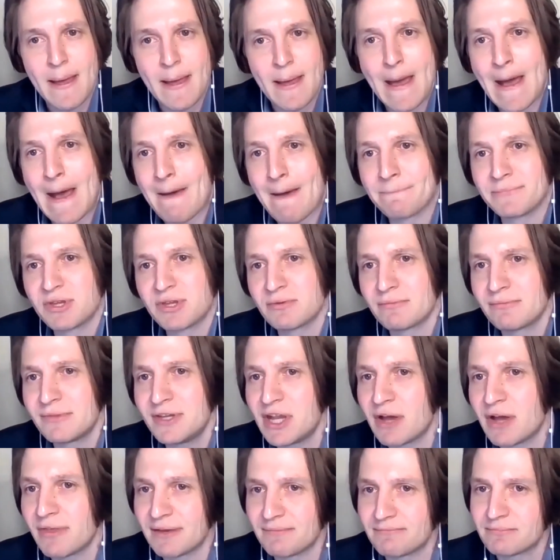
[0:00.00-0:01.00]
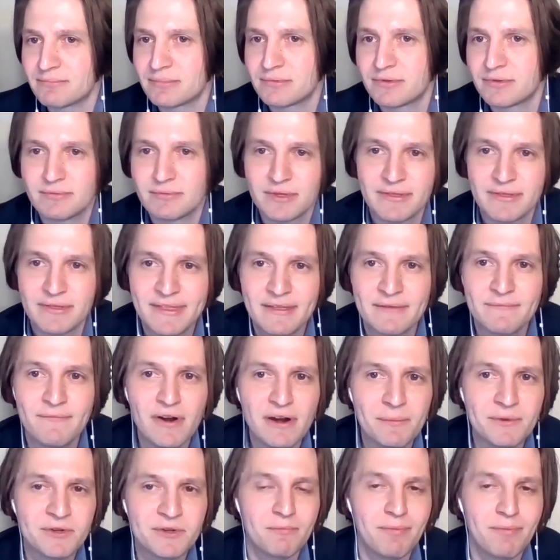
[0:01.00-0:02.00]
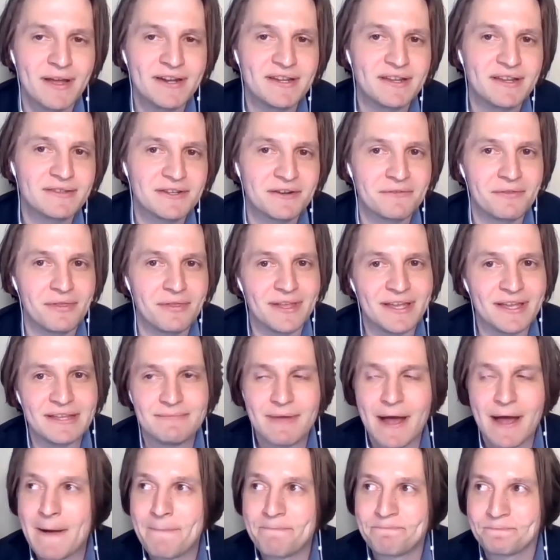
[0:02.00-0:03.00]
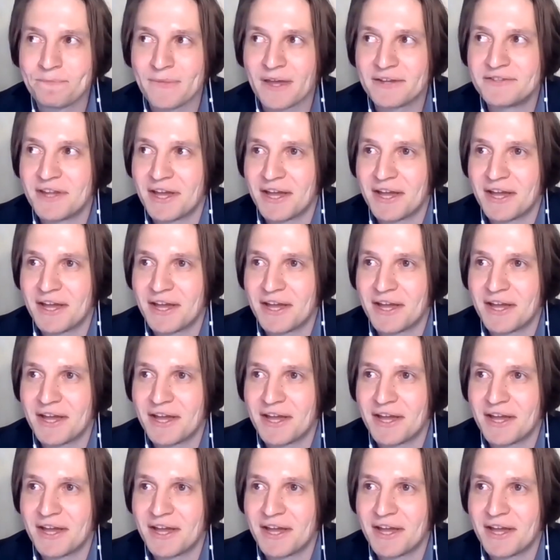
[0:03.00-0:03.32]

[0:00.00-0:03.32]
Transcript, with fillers: Um, so, you know, the environmental plaintiffs certainly um,